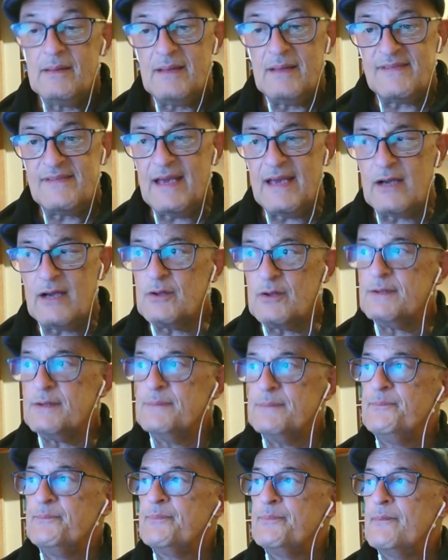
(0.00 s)
The second
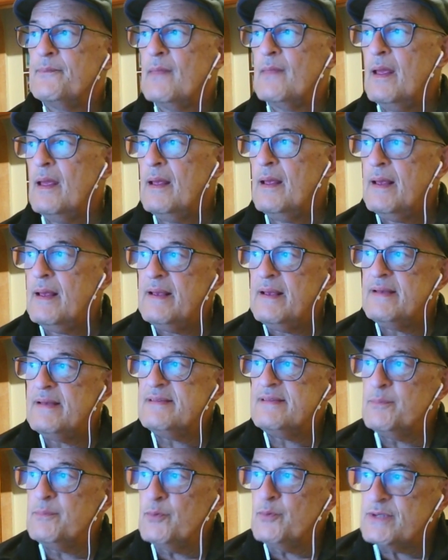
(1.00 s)
is
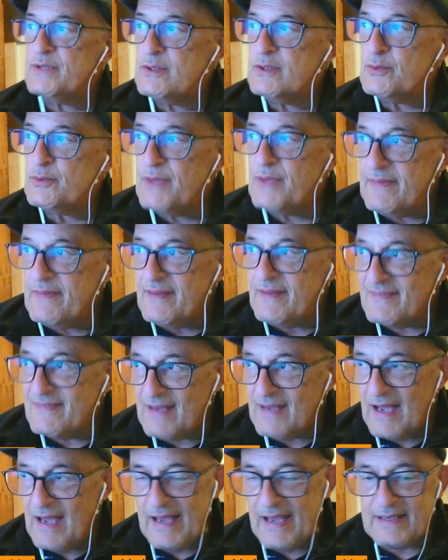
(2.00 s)
devoted to the
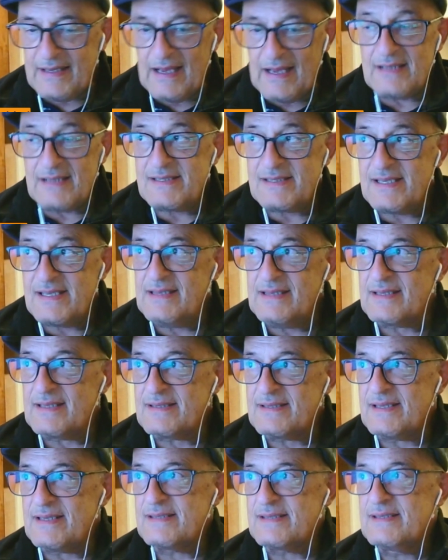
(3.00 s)
design and
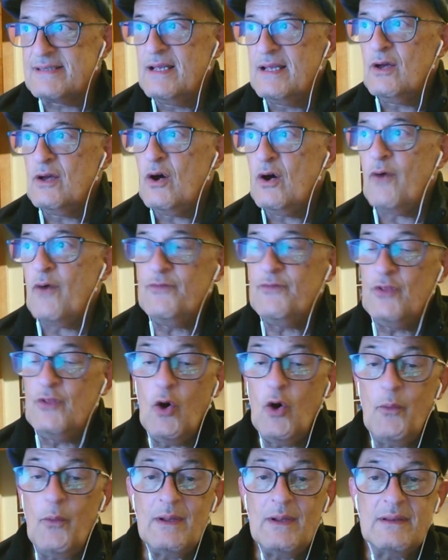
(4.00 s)
synthesis of
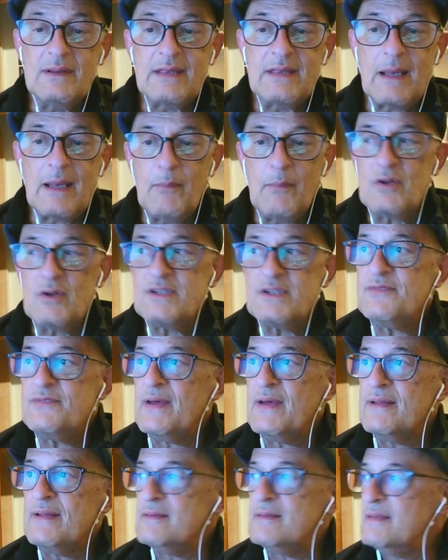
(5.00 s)
novel
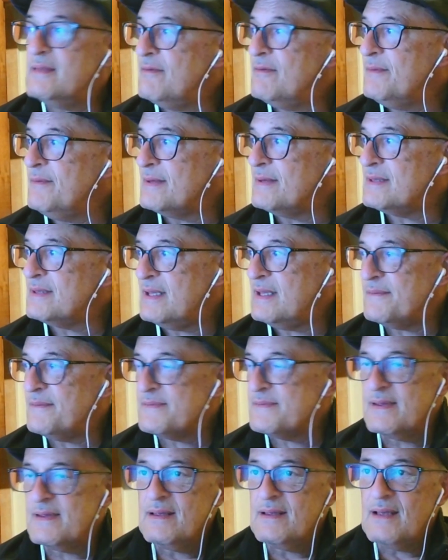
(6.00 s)
tamoxifen
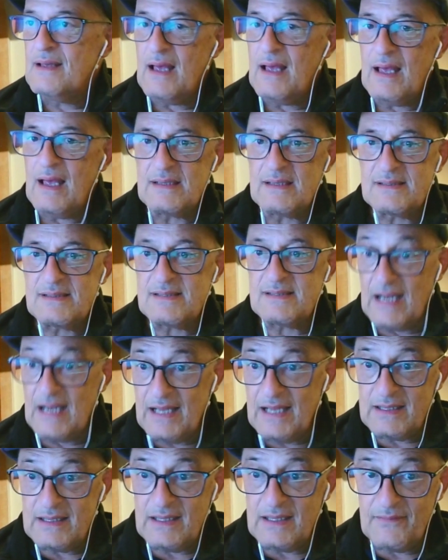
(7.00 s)
derivatives as
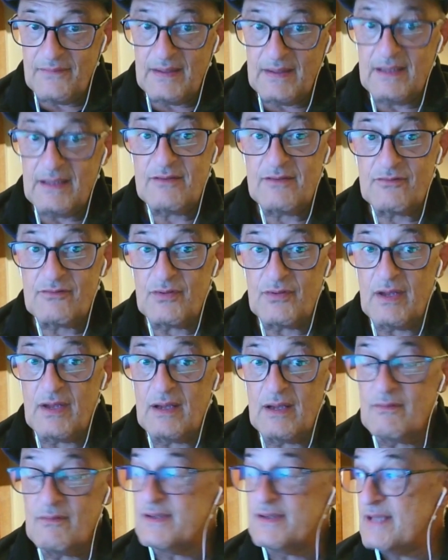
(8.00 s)
selective
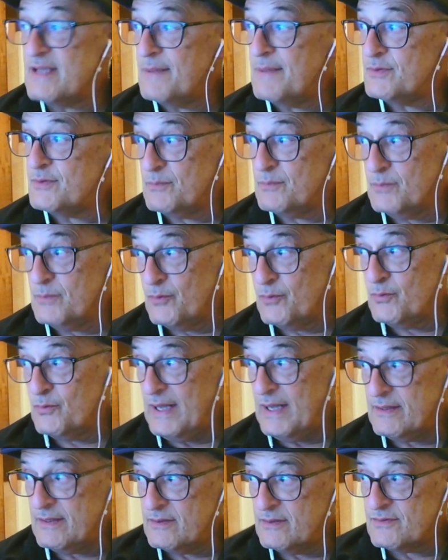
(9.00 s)
estrogen receptor
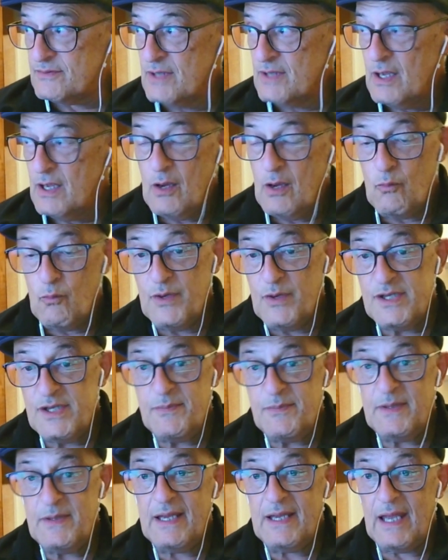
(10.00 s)
modulators,
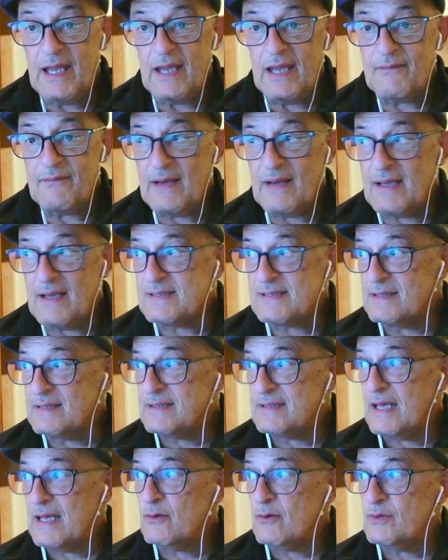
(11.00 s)
which behave as
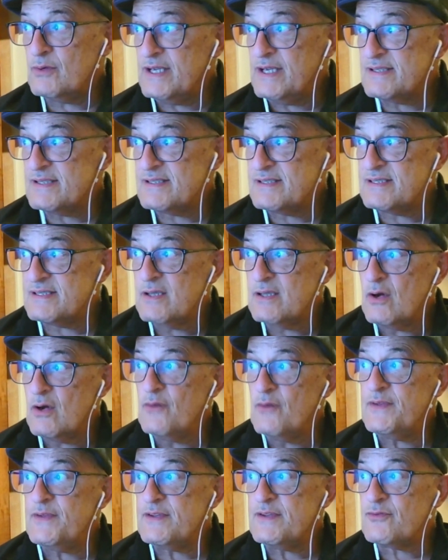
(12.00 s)
antagonists
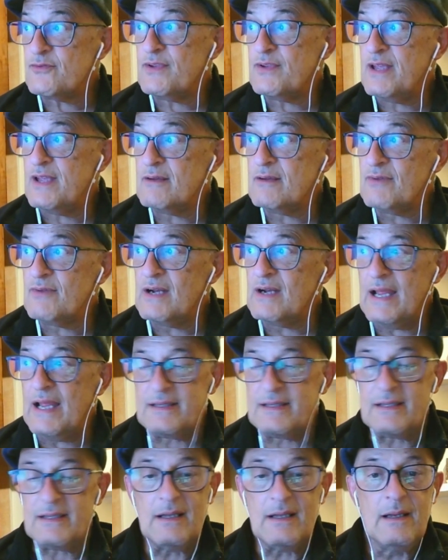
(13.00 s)
of estrogen
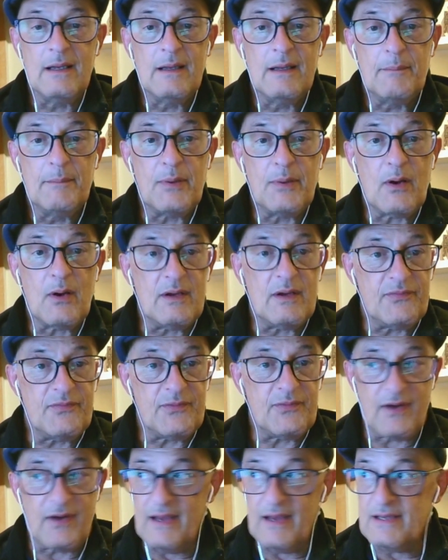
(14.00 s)
related
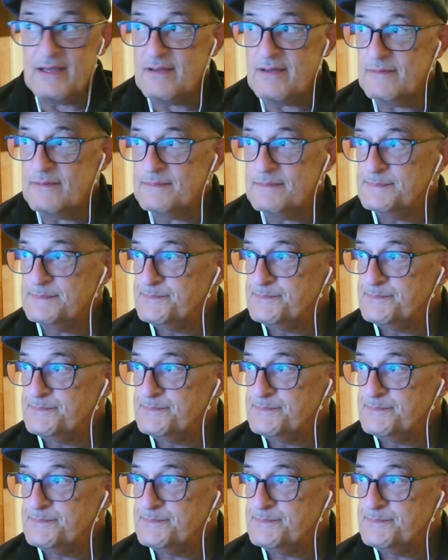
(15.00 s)
proliferation.